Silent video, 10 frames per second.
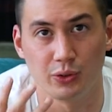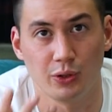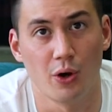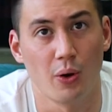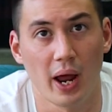
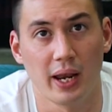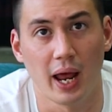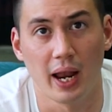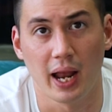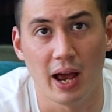
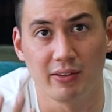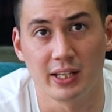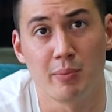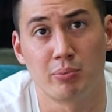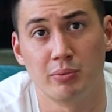and having
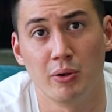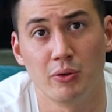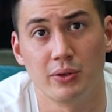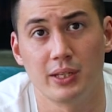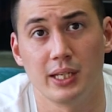them
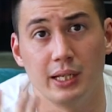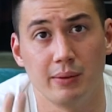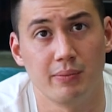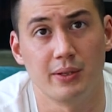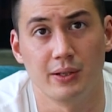promote the
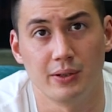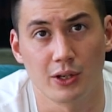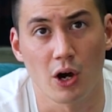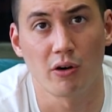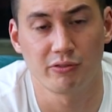
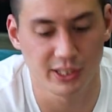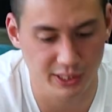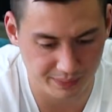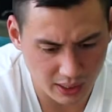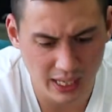coffees,